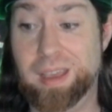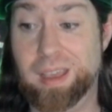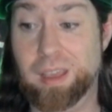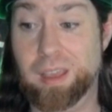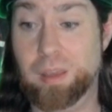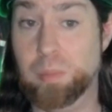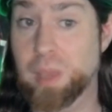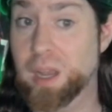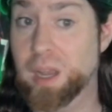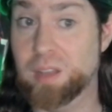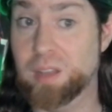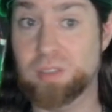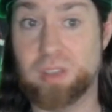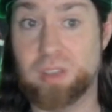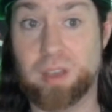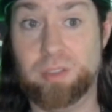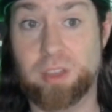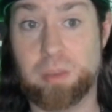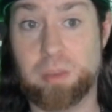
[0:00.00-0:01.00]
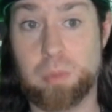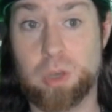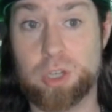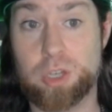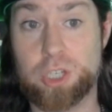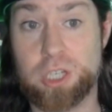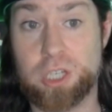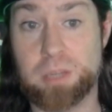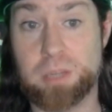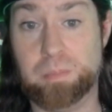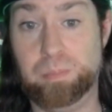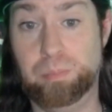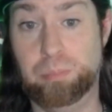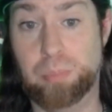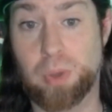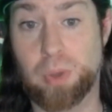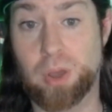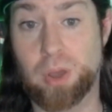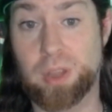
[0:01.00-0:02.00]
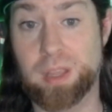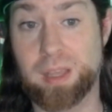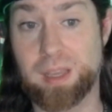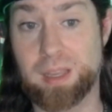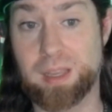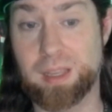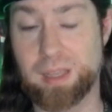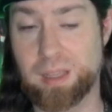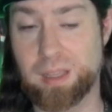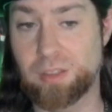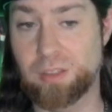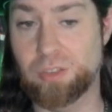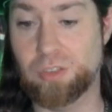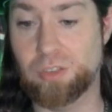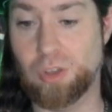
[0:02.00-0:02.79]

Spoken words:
it may not sound like much, but it is